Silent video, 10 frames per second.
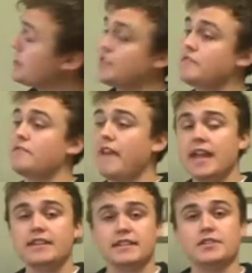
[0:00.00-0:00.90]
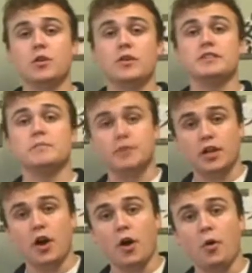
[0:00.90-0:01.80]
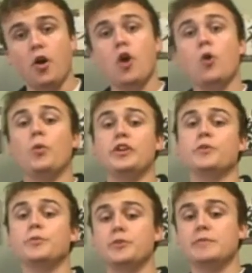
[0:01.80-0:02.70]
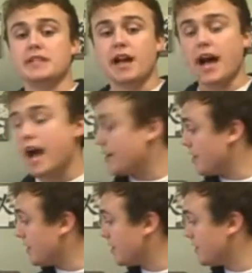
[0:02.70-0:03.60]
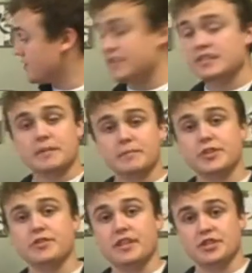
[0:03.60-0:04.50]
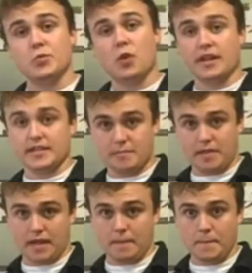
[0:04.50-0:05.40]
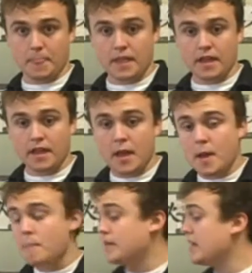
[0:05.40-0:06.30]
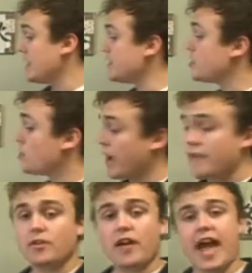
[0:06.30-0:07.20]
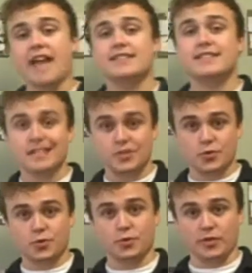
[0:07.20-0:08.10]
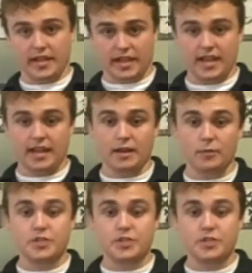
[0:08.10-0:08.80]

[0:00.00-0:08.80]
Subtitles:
then the vent is going to blow when your room is hotter than the temperature that you want it to be. Because Granville has central cooling and heating,